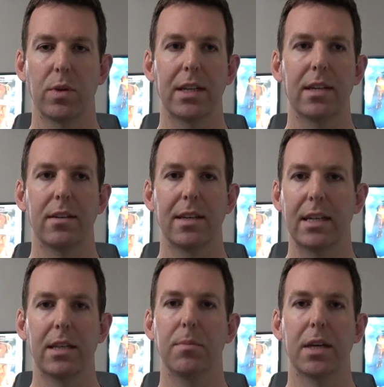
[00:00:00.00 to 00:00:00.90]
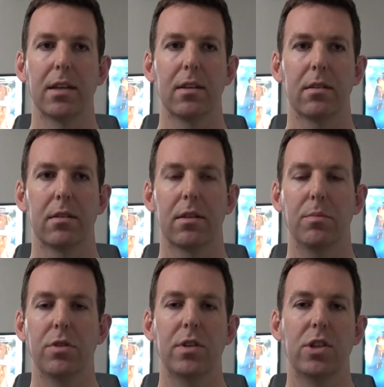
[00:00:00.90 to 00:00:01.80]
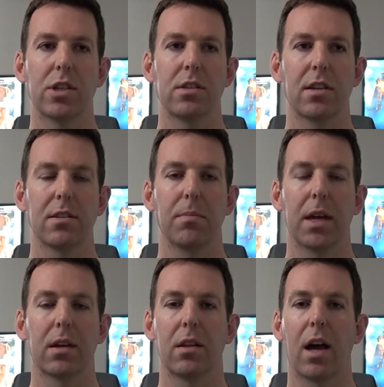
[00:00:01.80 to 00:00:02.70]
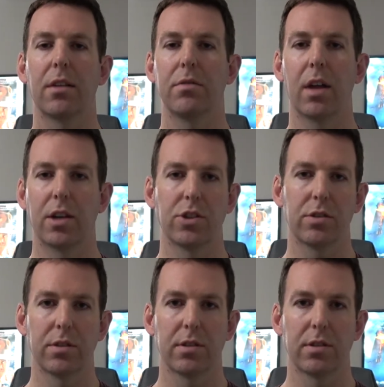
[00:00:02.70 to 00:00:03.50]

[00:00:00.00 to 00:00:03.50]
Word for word: when he didn't need to be. The movie just doesn't make a lot of logical